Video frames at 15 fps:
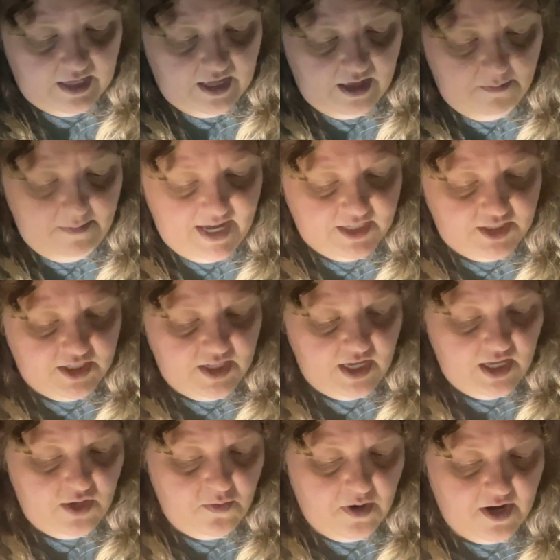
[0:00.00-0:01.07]
imagine that
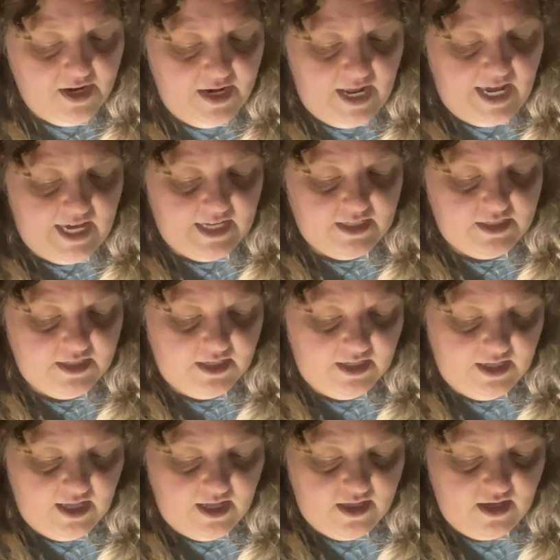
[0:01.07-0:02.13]
you are an ant
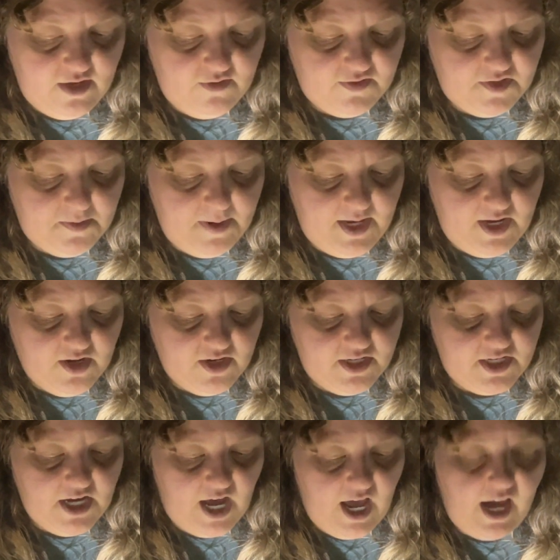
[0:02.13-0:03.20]
and that you have spent your
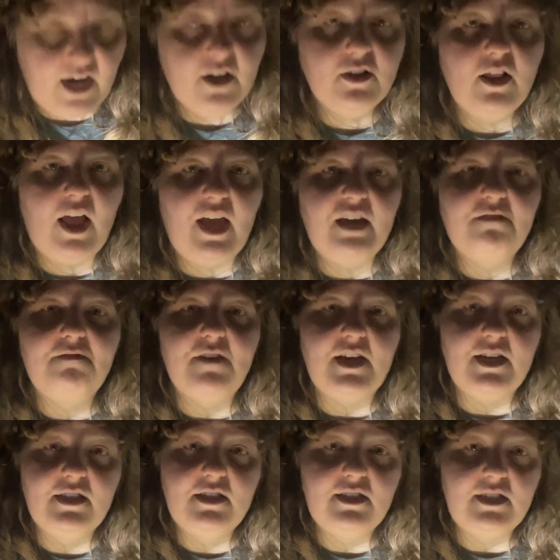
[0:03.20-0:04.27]
entire life
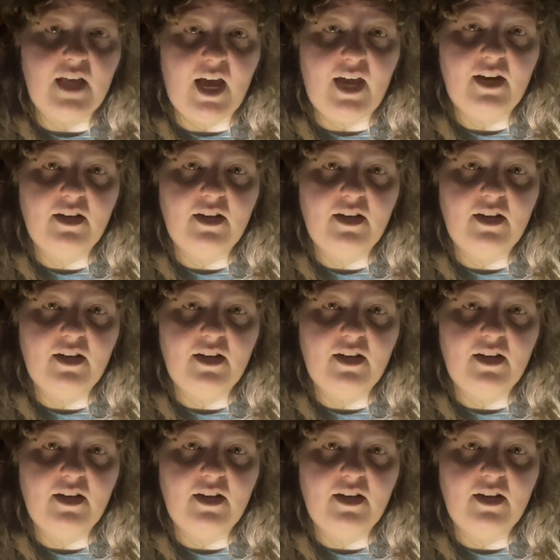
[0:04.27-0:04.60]
inside